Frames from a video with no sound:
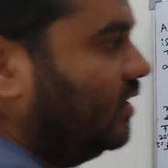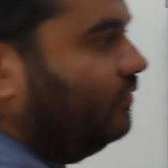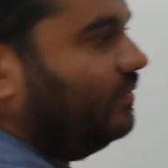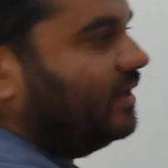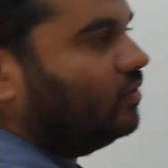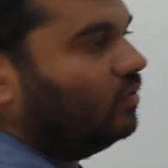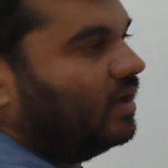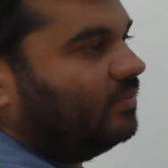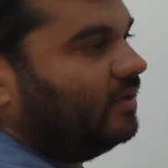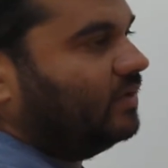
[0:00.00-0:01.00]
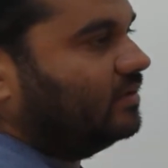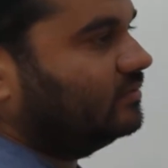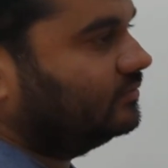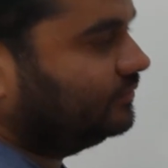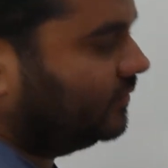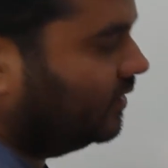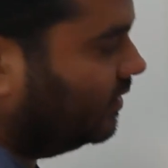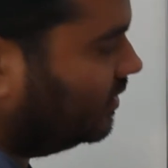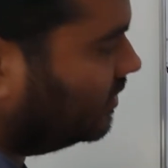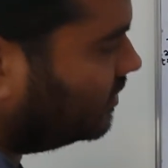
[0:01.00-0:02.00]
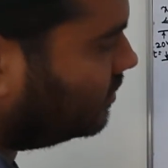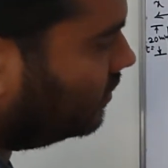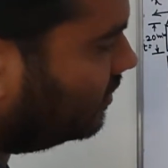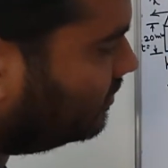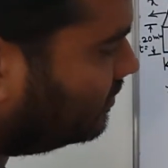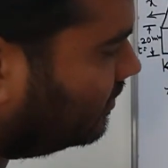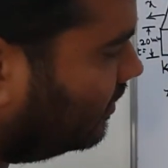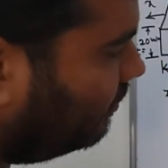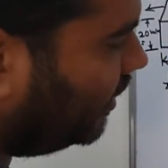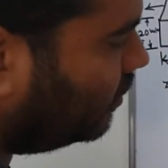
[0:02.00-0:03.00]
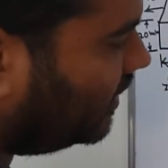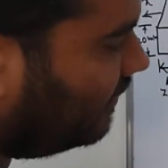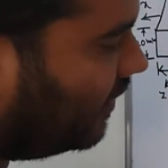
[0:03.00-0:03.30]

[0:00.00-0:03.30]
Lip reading: We will go one by one. So we know the